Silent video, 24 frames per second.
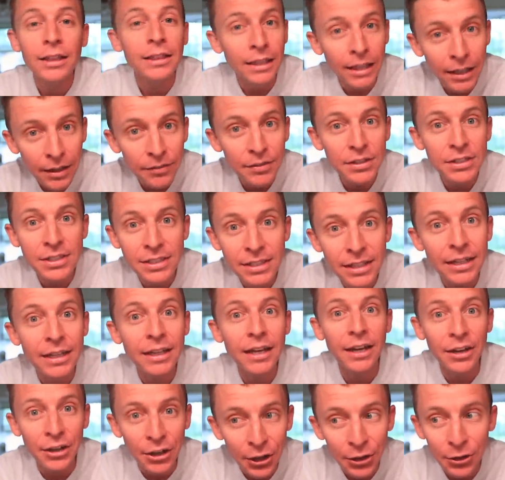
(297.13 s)
live to
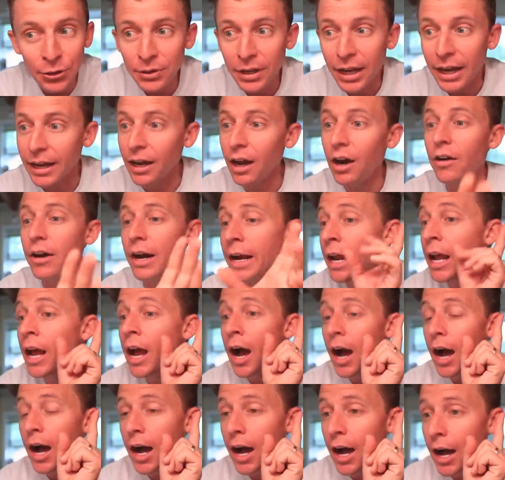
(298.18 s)
see another day. All right.
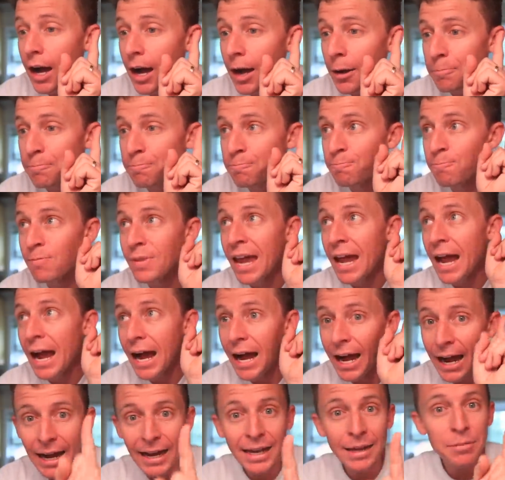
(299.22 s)
Um,
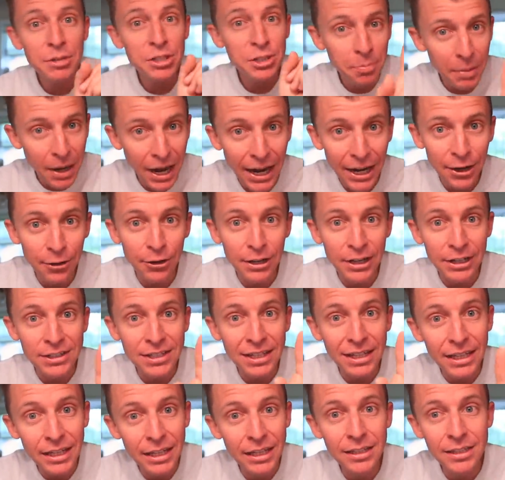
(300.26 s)
I am aspiring
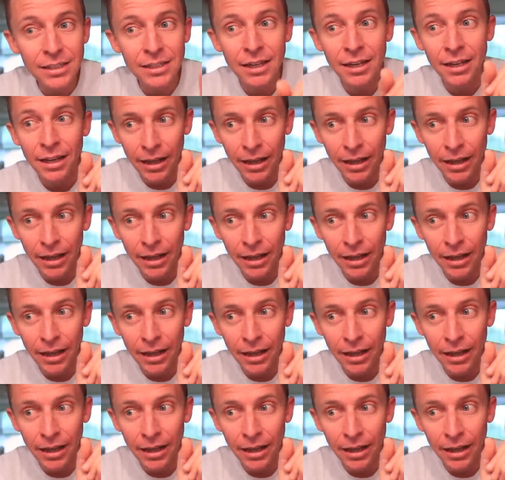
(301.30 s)
to eat